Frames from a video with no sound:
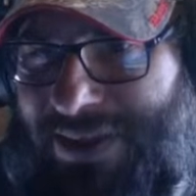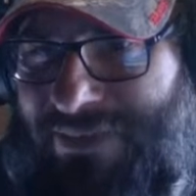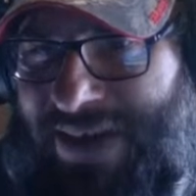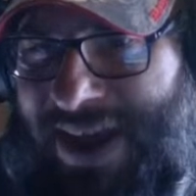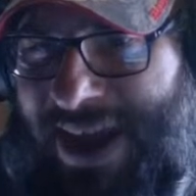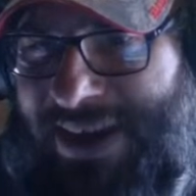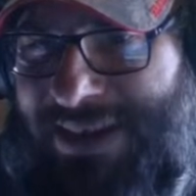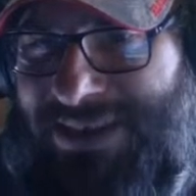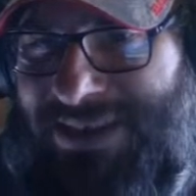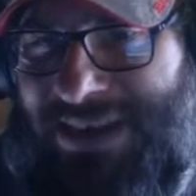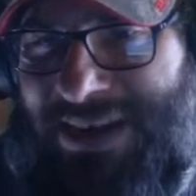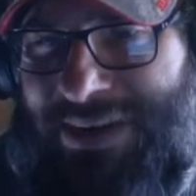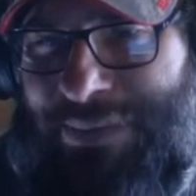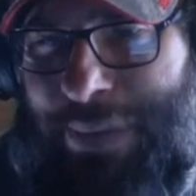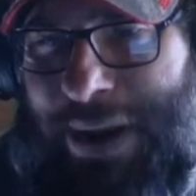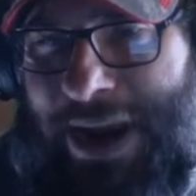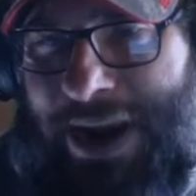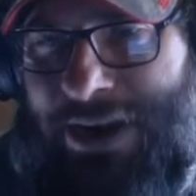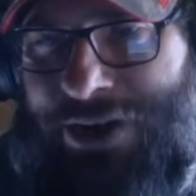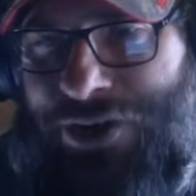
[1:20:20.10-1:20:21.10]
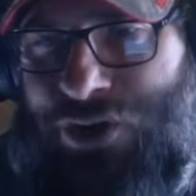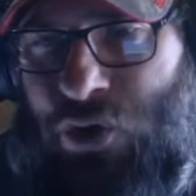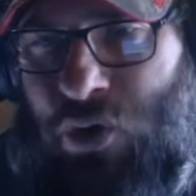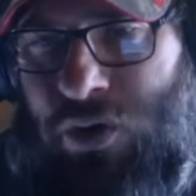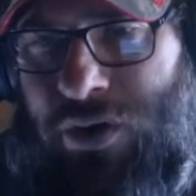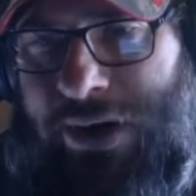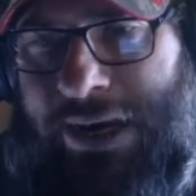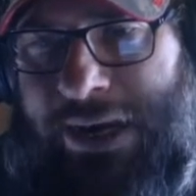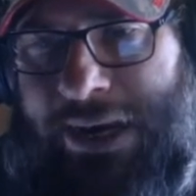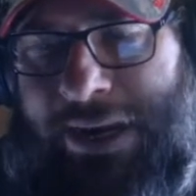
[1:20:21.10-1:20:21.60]
the vaccine
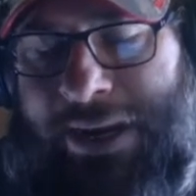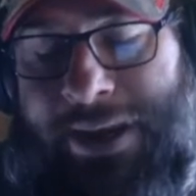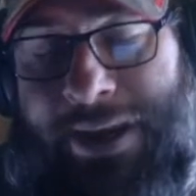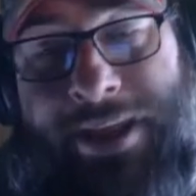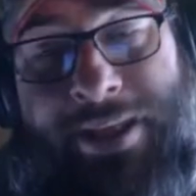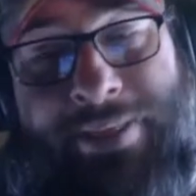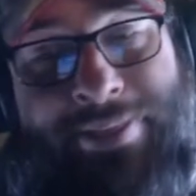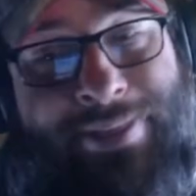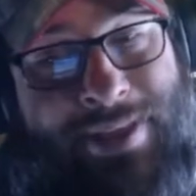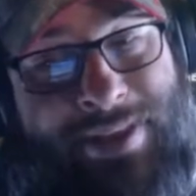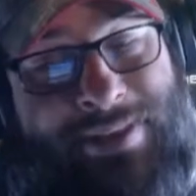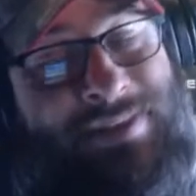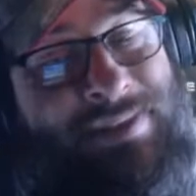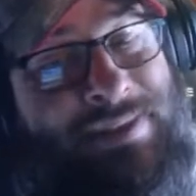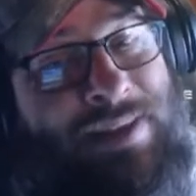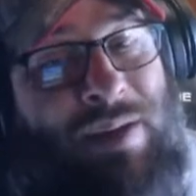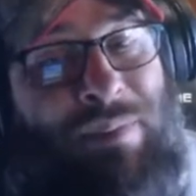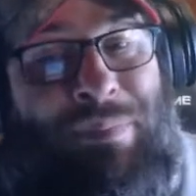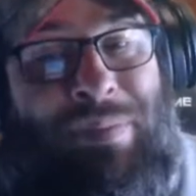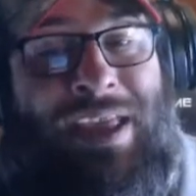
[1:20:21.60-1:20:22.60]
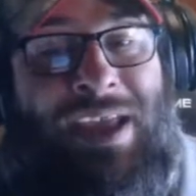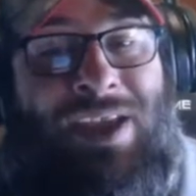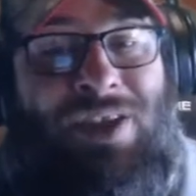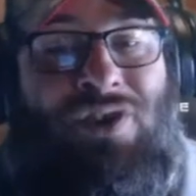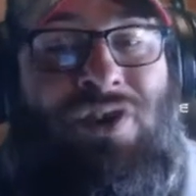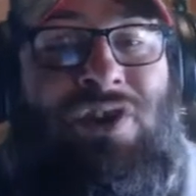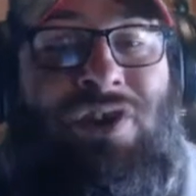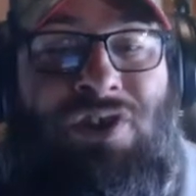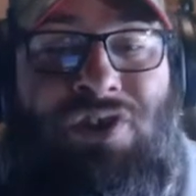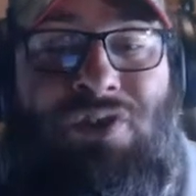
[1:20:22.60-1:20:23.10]
mandatory? That's something they
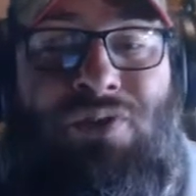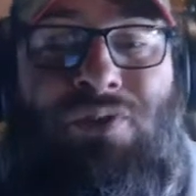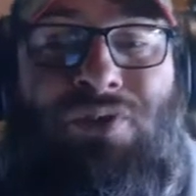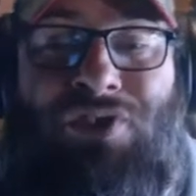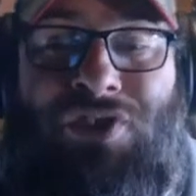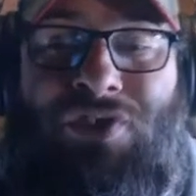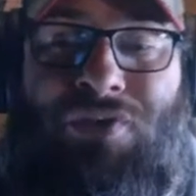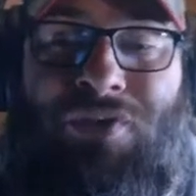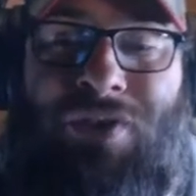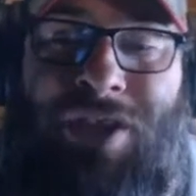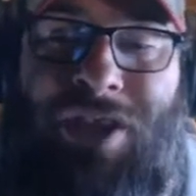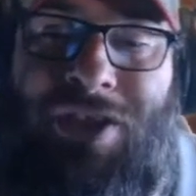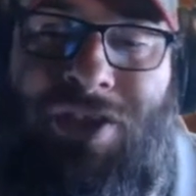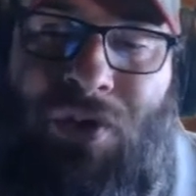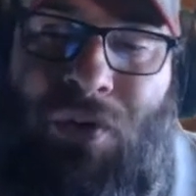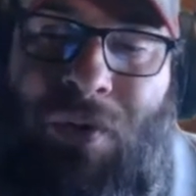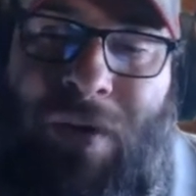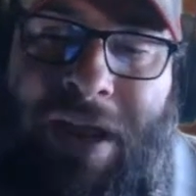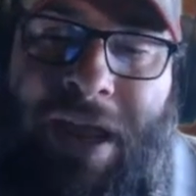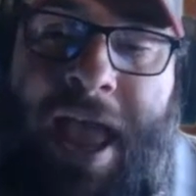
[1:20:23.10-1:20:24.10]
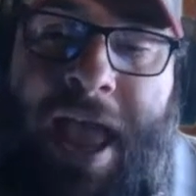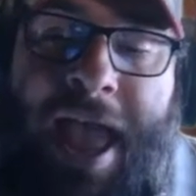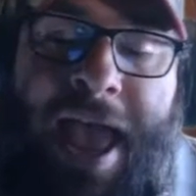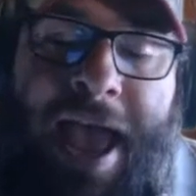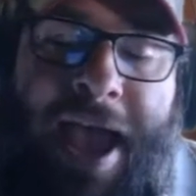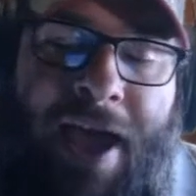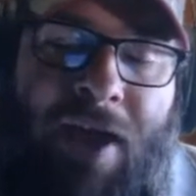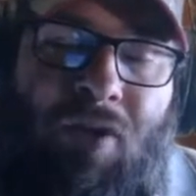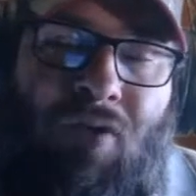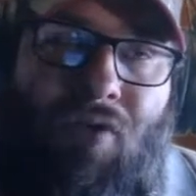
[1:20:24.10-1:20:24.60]
could do too, Higui.
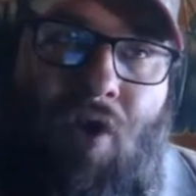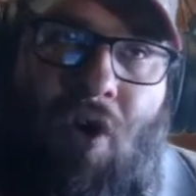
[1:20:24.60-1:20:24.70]
I don't